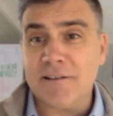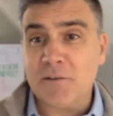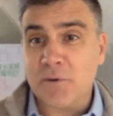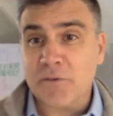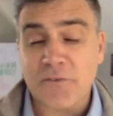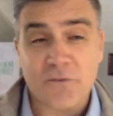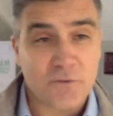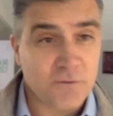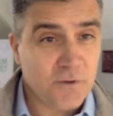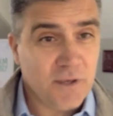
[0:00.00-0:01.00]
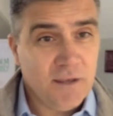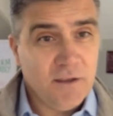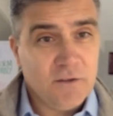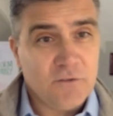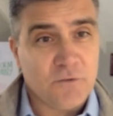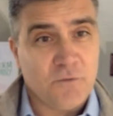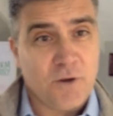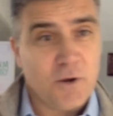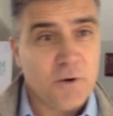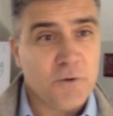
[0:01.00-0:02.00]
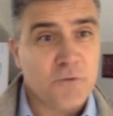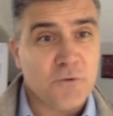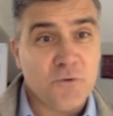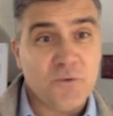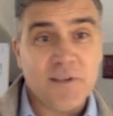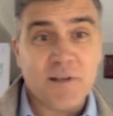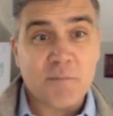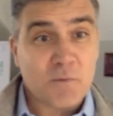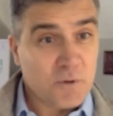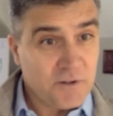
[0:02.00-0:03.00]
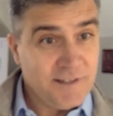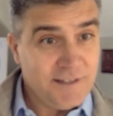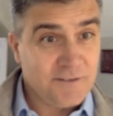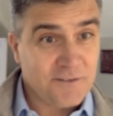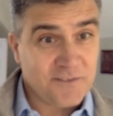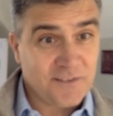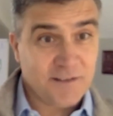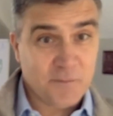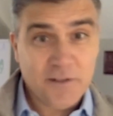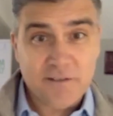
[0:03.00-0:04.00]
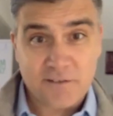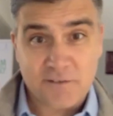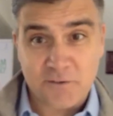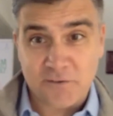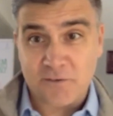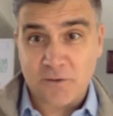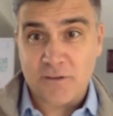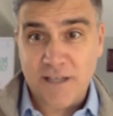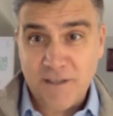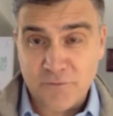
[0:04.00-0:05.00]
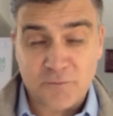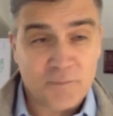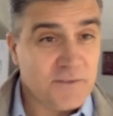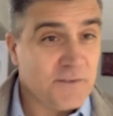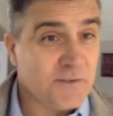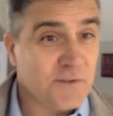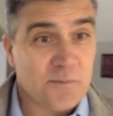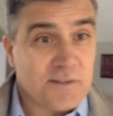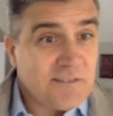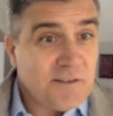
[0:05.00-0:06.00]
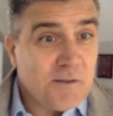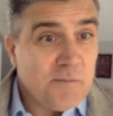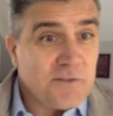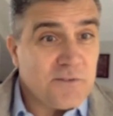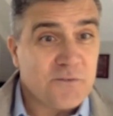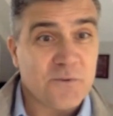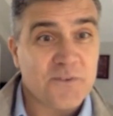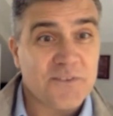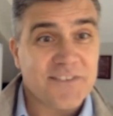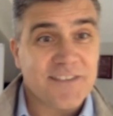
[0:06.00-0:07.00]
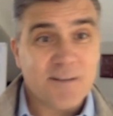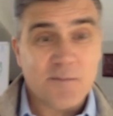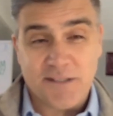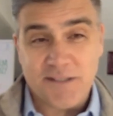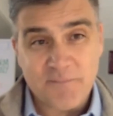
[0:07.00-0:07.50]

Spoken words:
He wanted to follow her to New Zealand, but needed to sell the business because his whole life was built into the business and the business wasn't sellable.